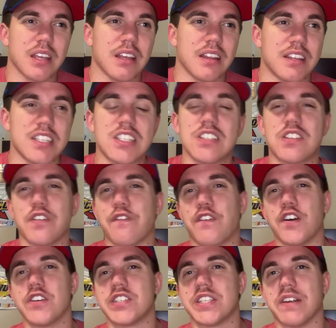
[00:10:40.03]
This is the
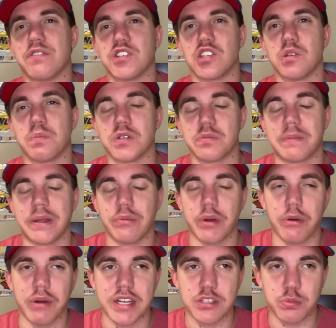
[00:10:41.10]
first ever Super Speedway
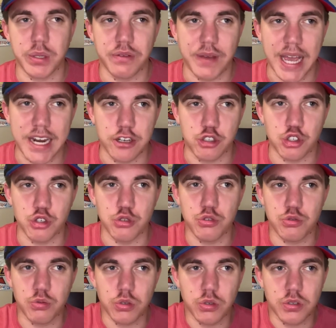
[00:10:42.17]
race we've had a
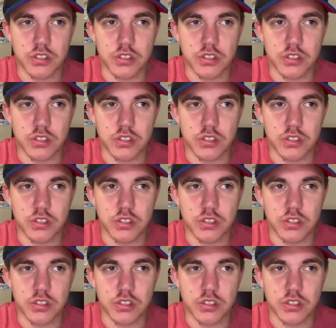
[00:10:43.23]
choose rule,